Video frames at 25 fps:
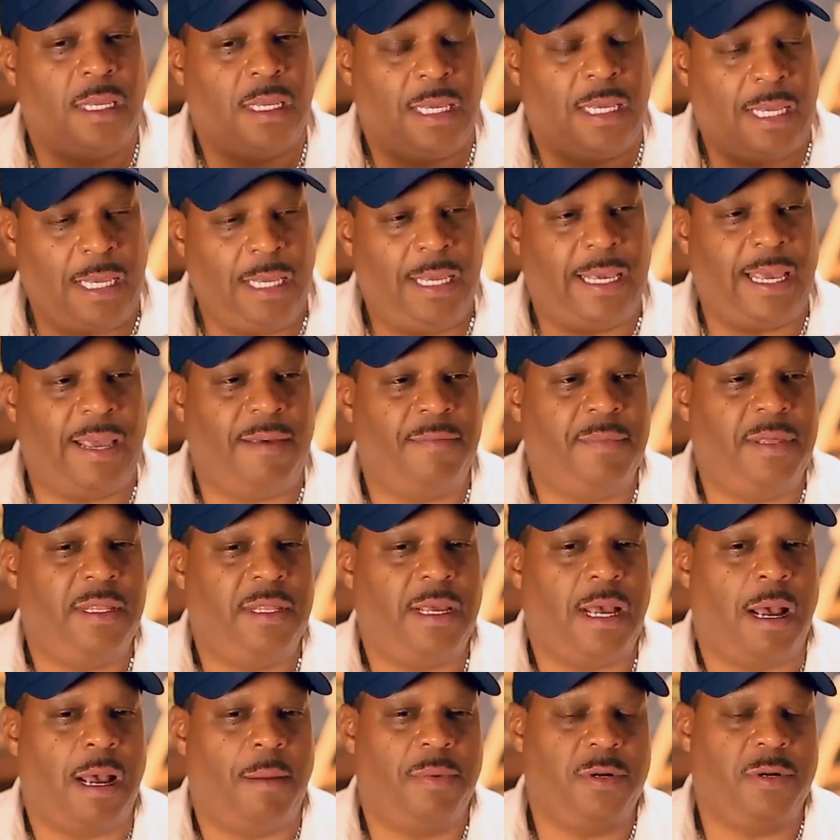he gave me
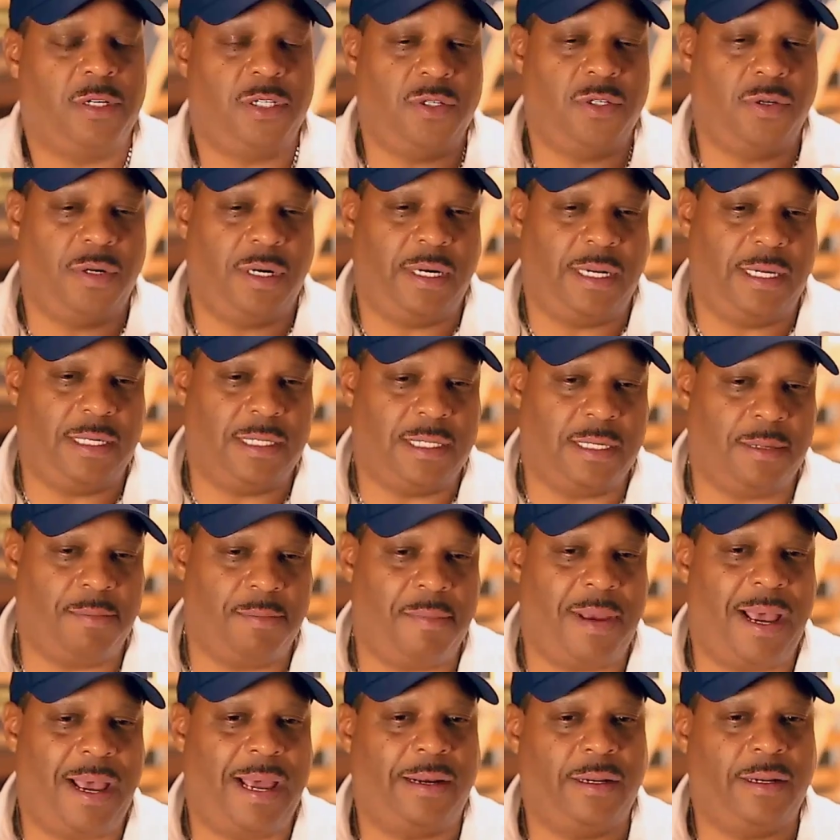the opportunity to
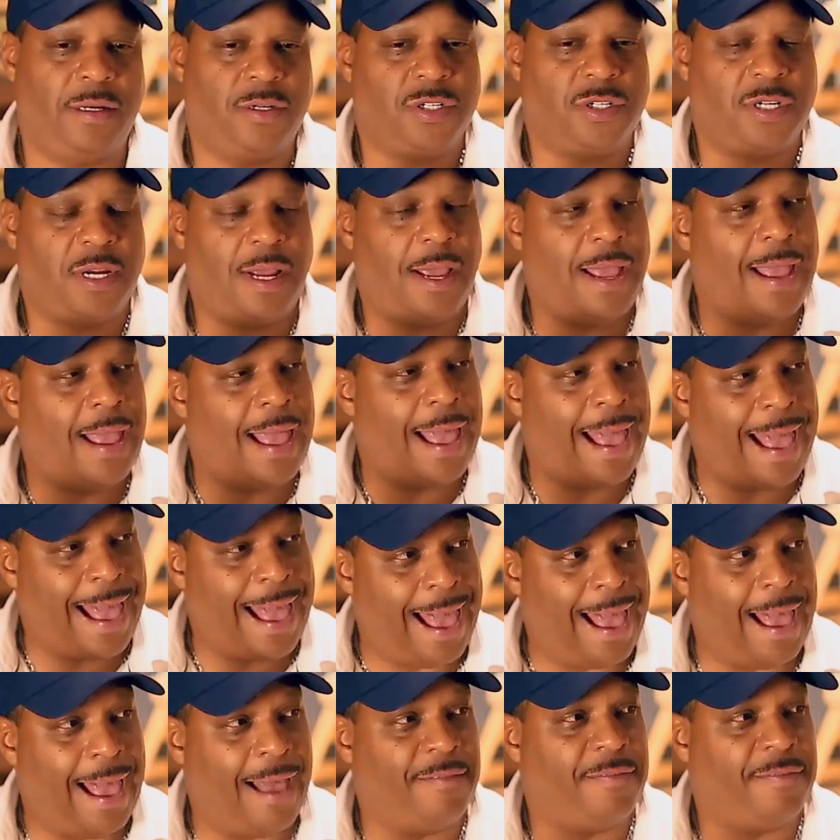manage
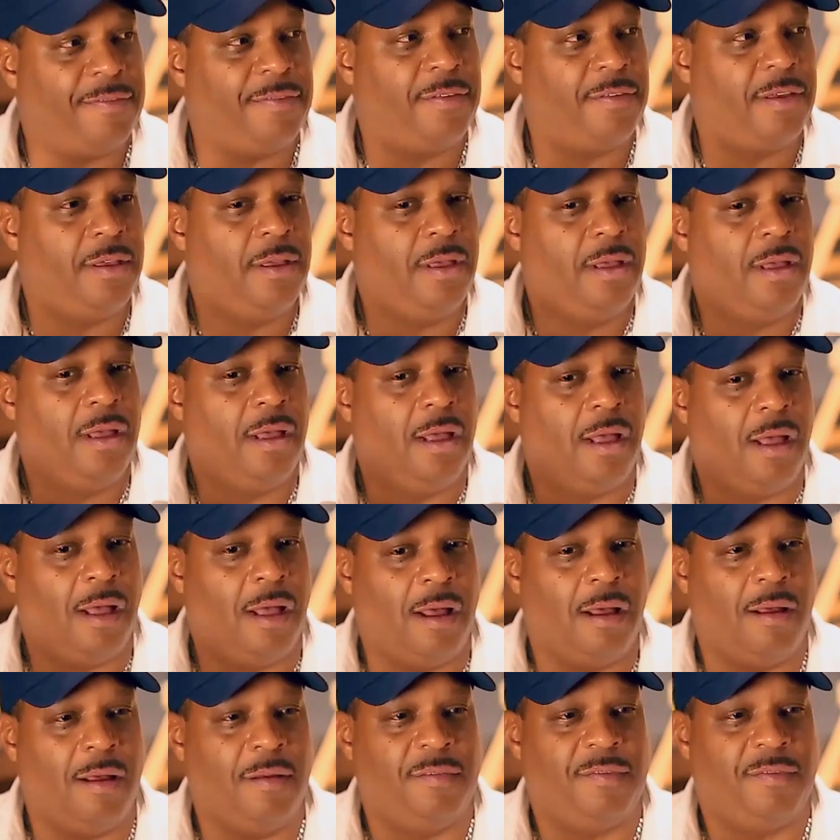half
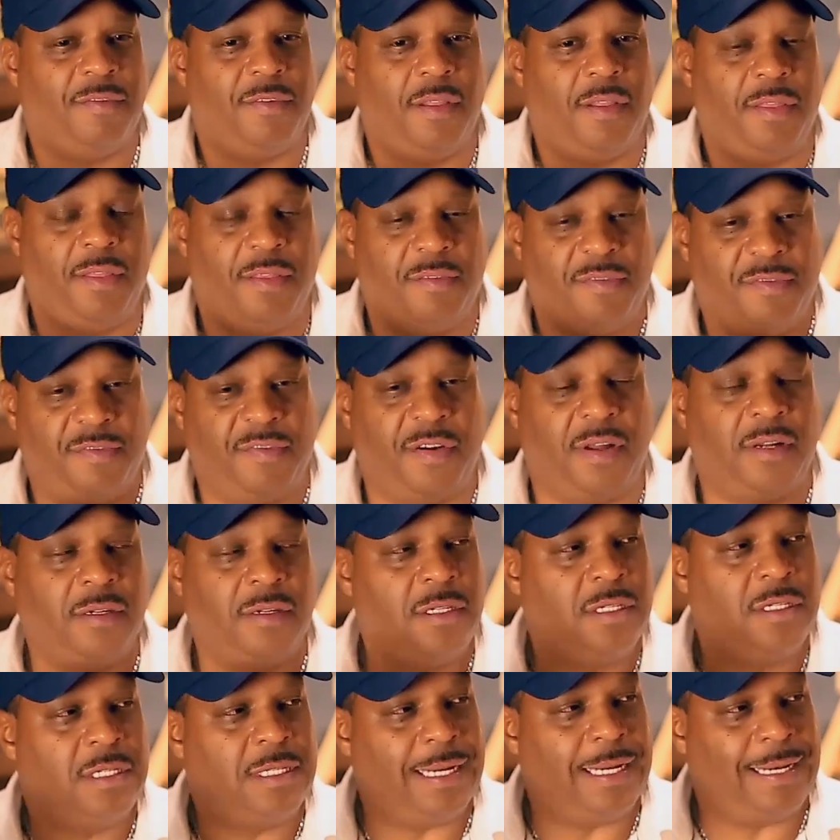of the
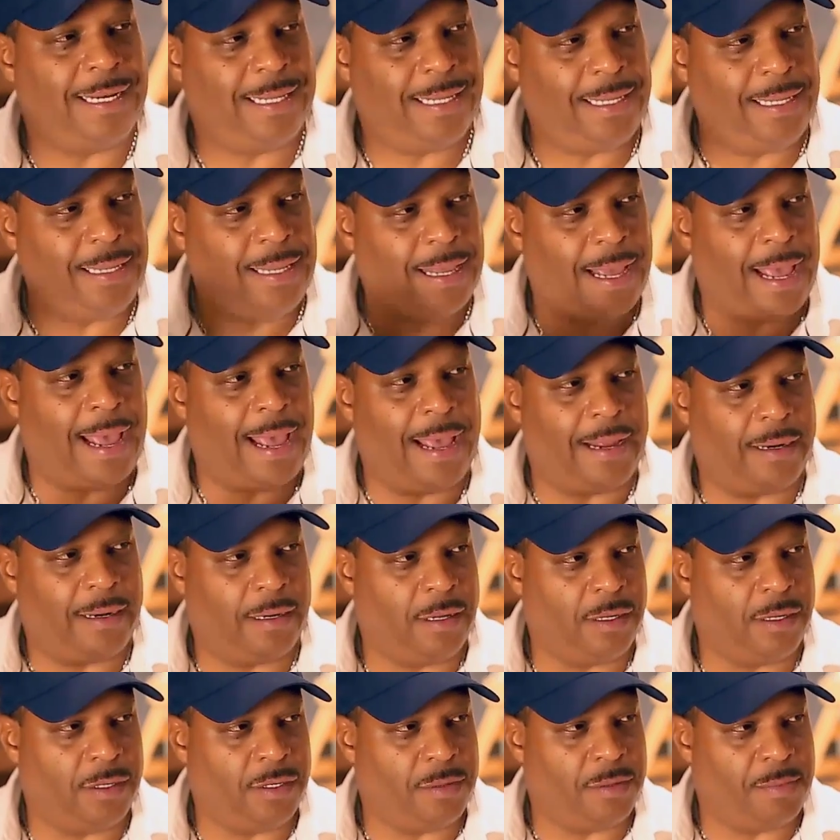funds that he had
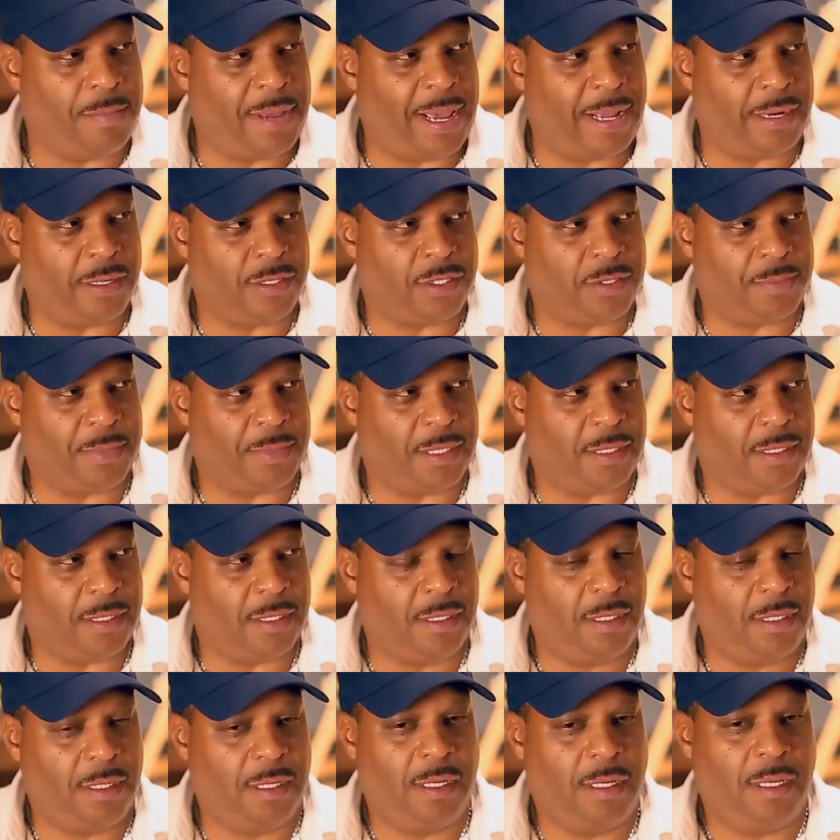under management.
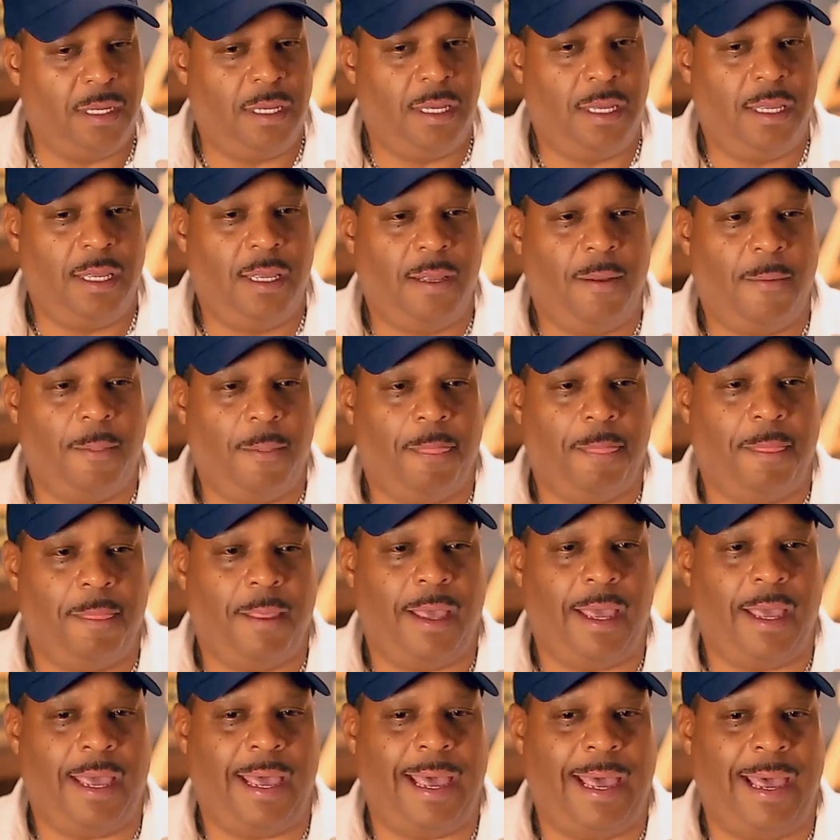
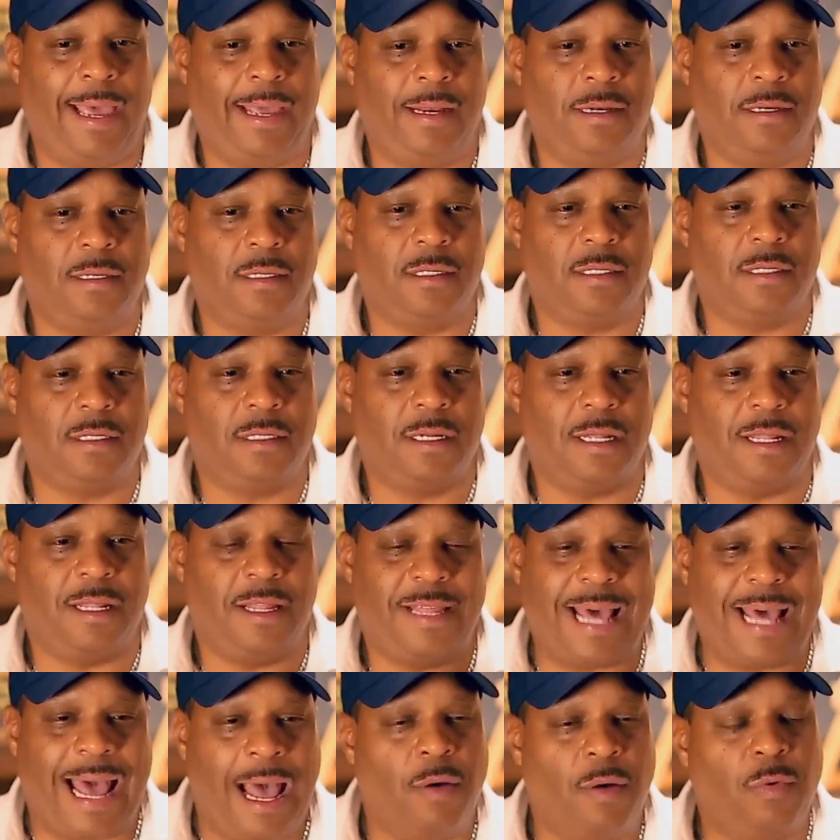And
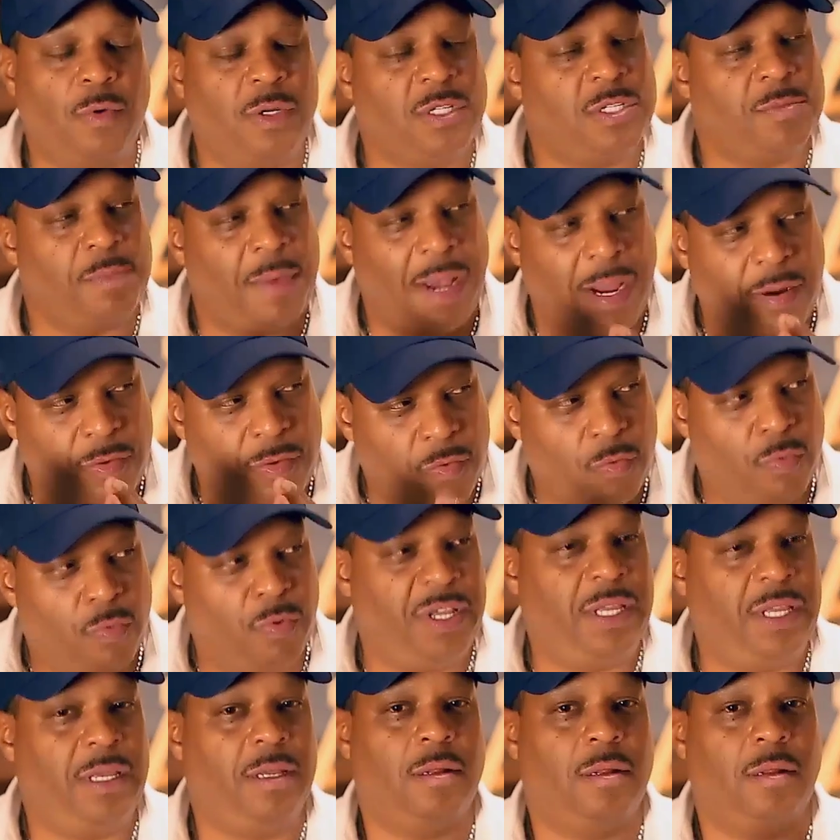that was my
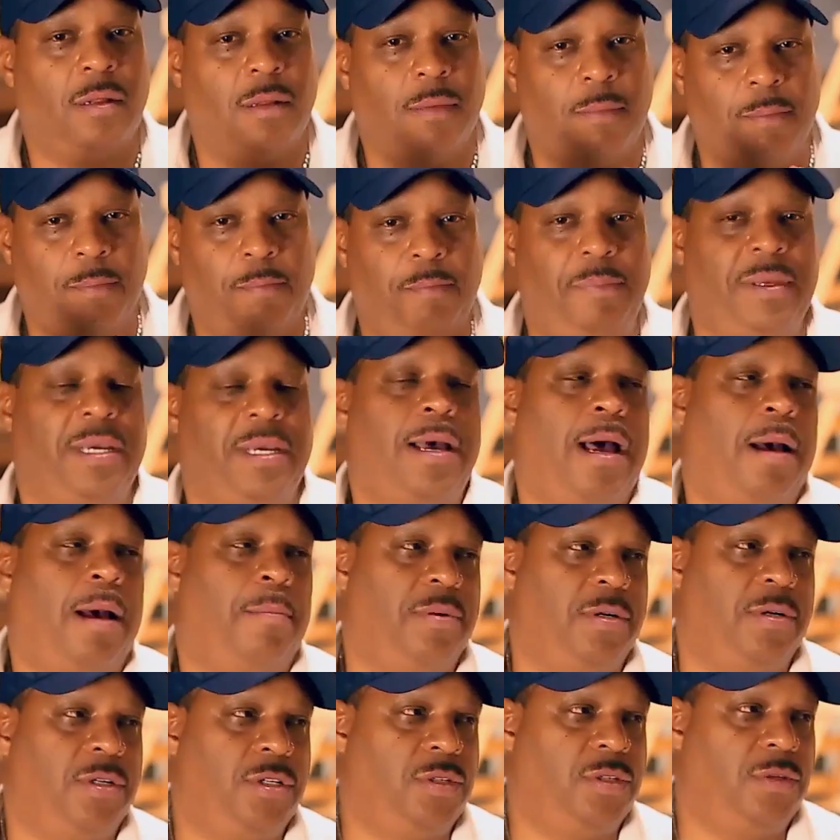real big
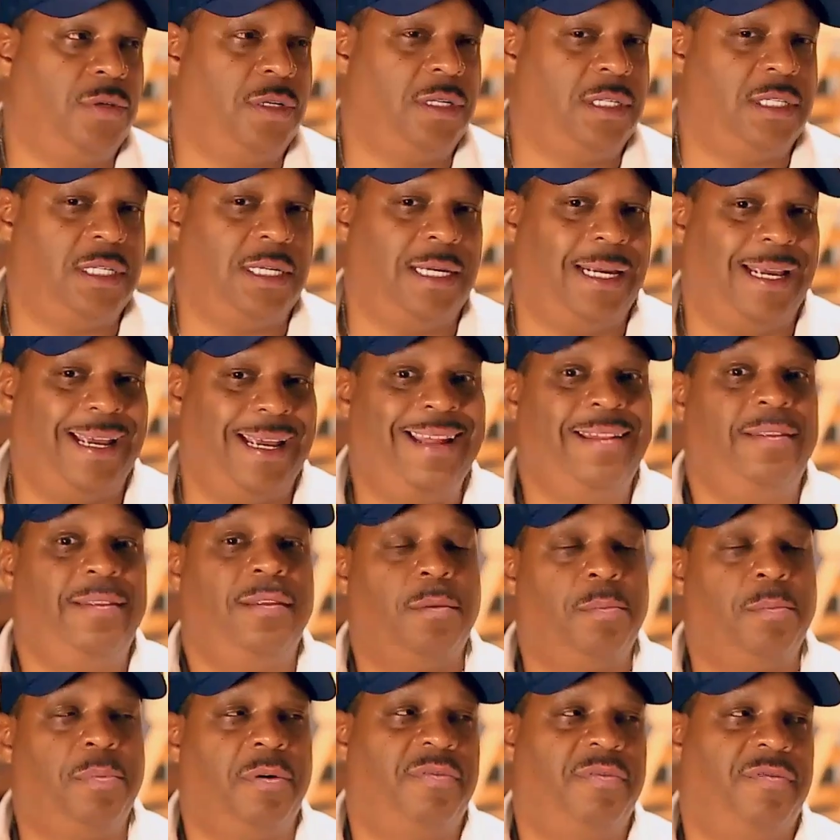opportunity in
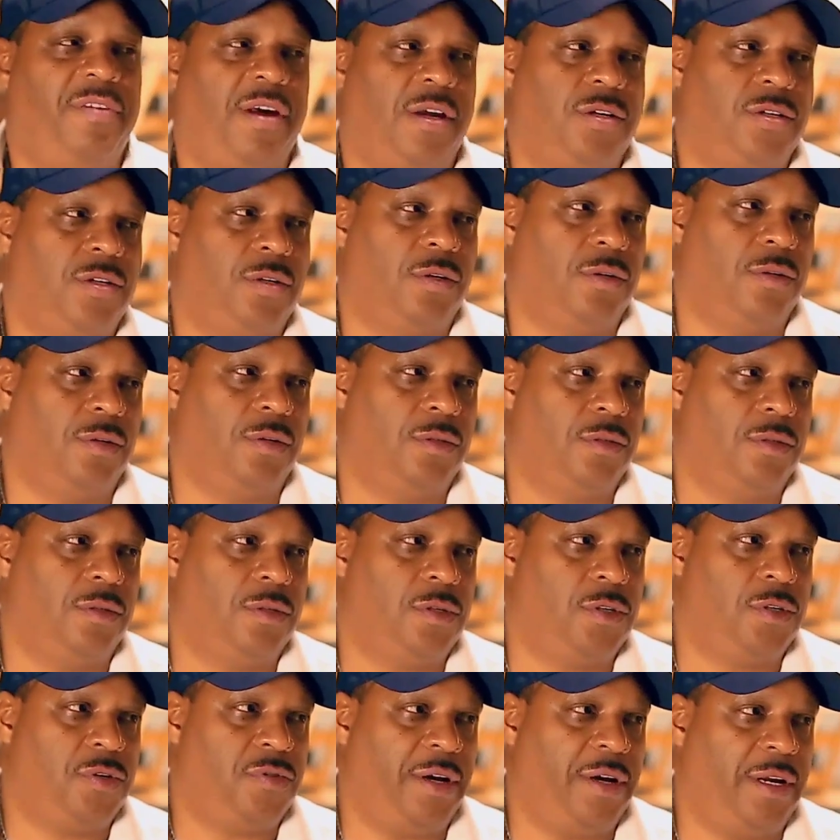the professional
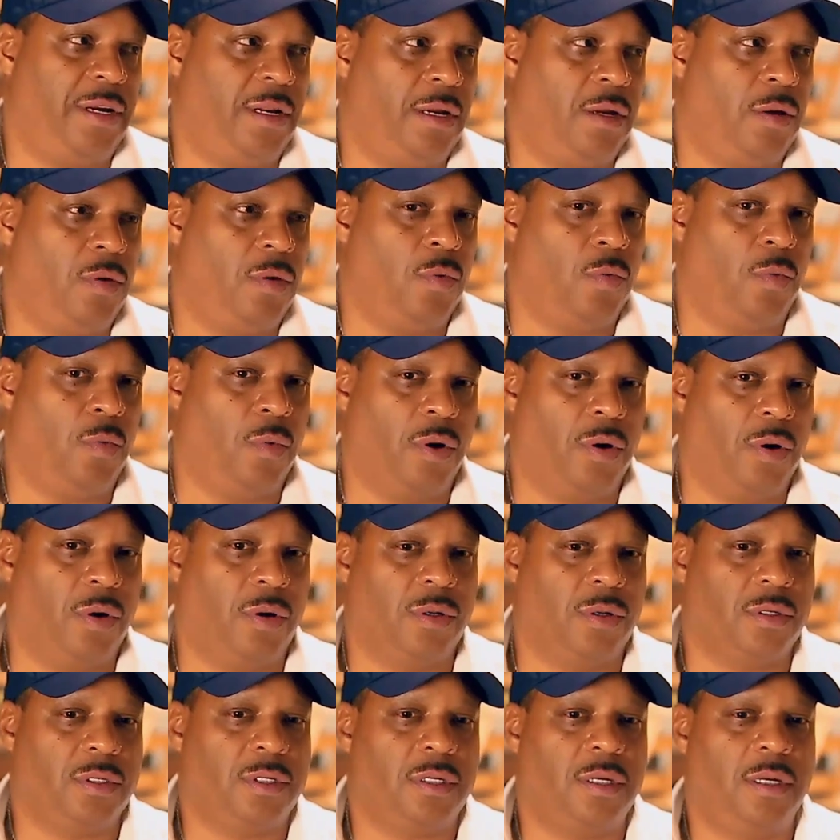trading
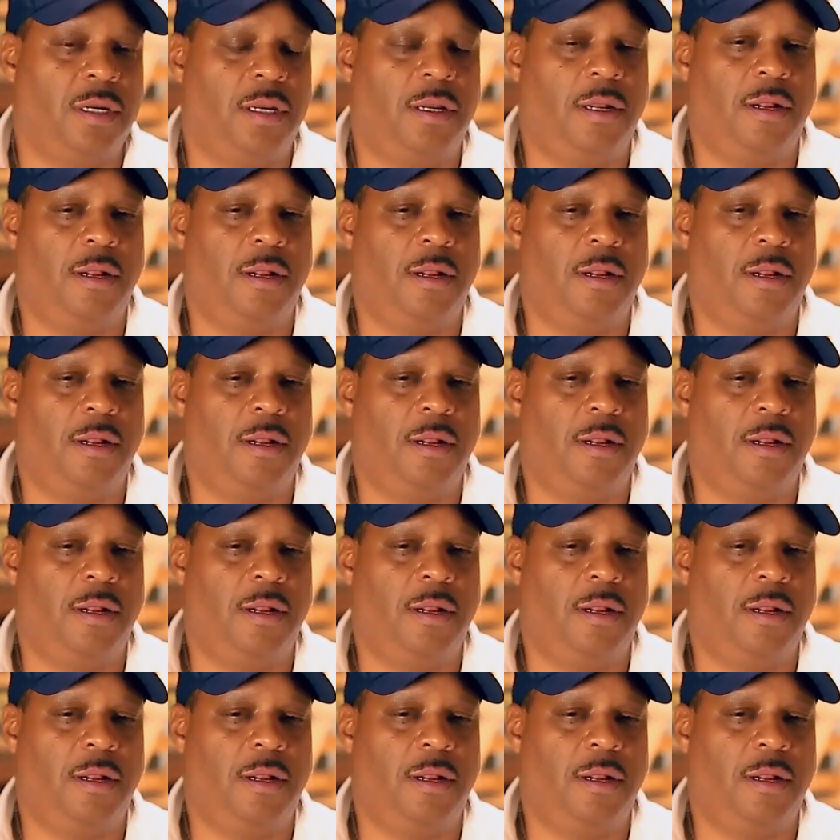world,